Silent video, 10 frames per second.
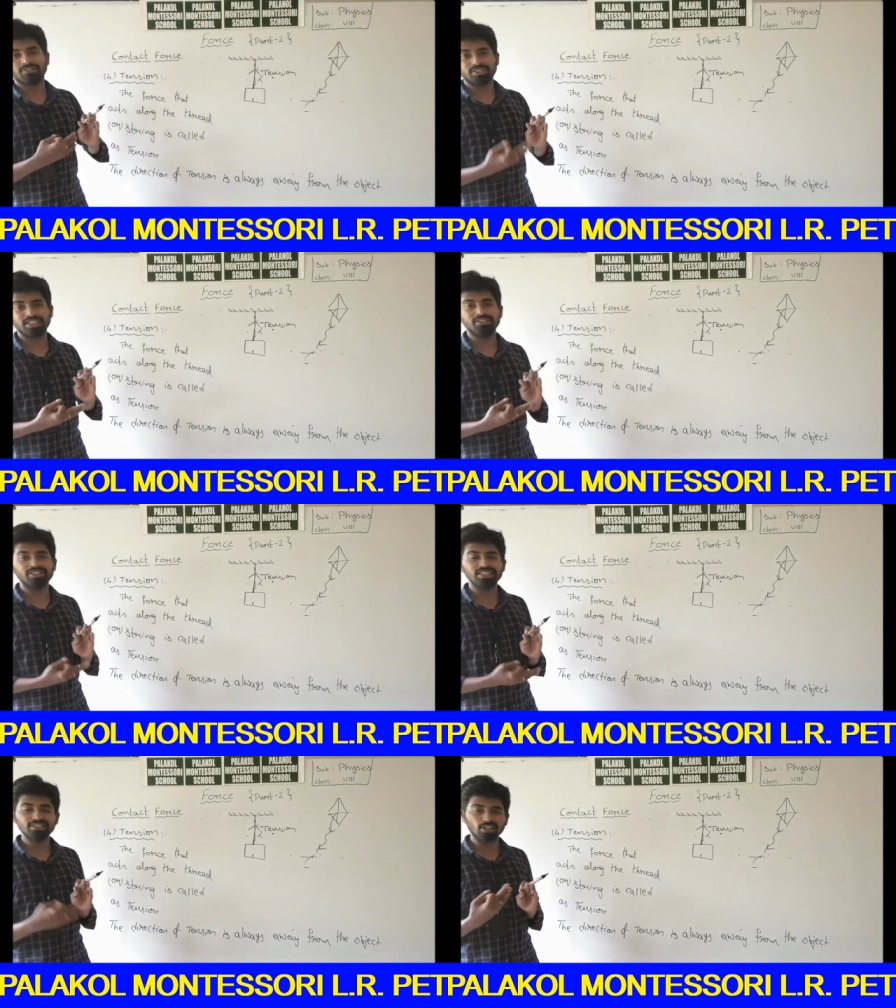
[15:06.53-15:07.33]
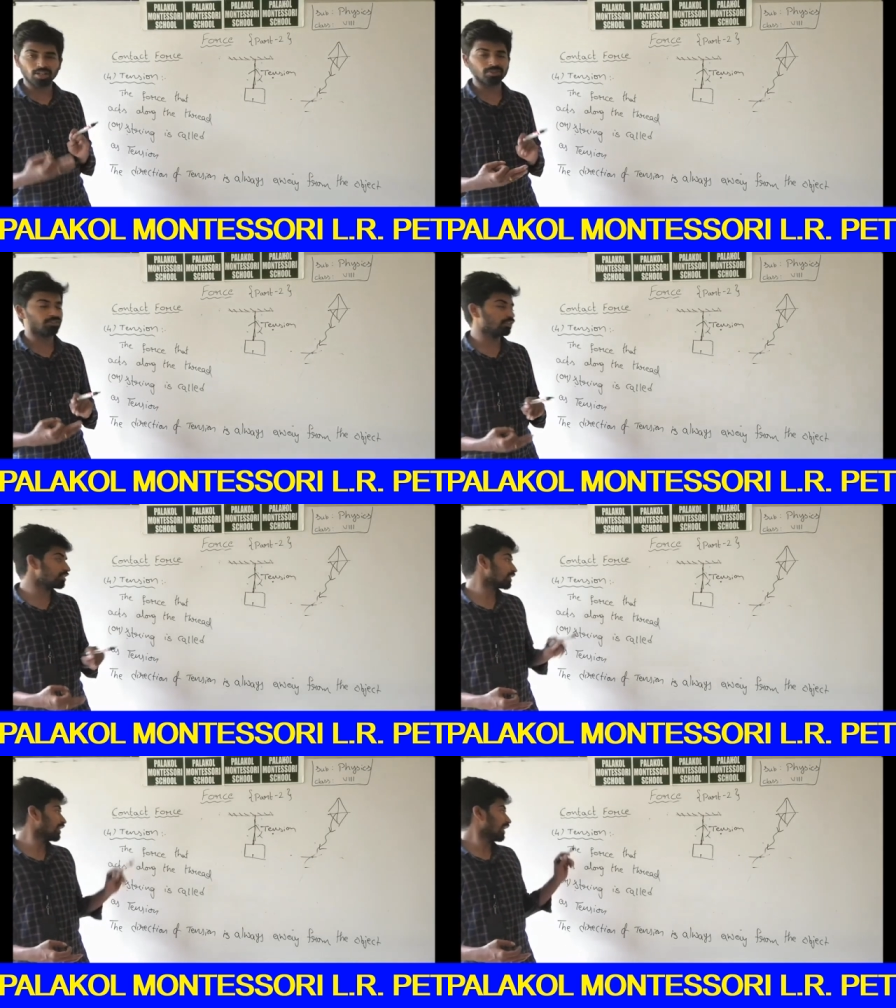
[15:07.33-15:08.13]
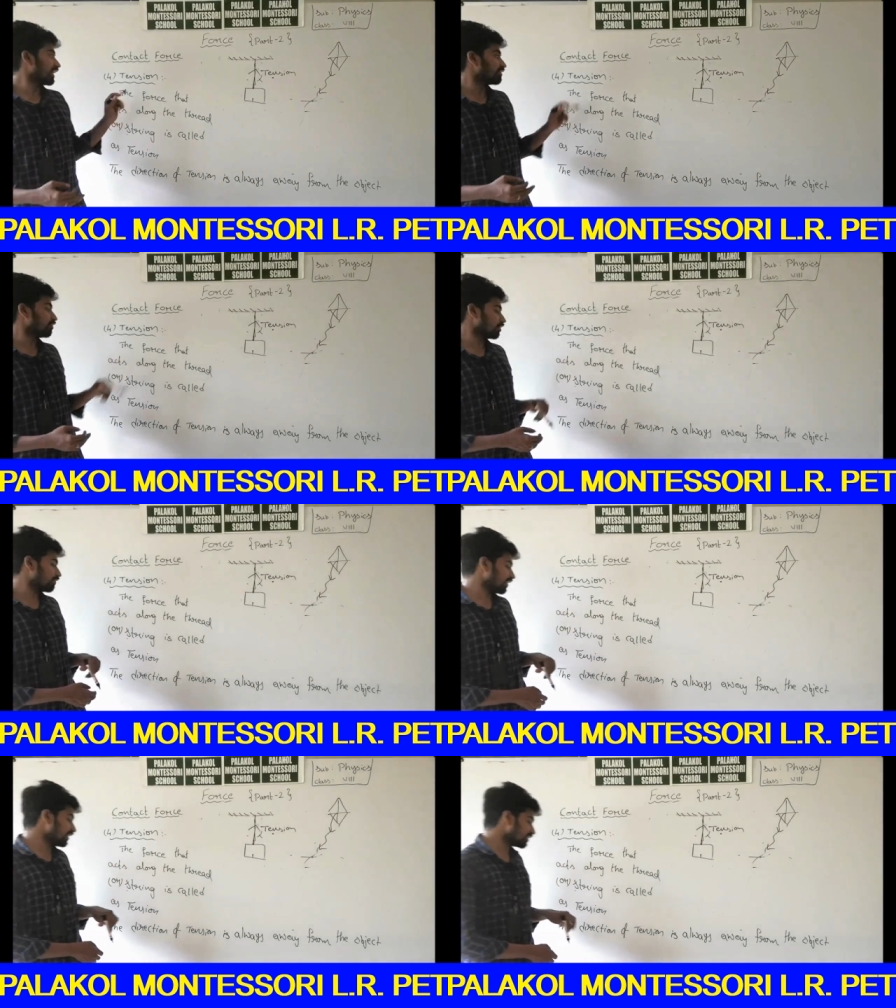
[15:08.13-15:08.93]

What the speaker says: third one is normal force, and the fourth one is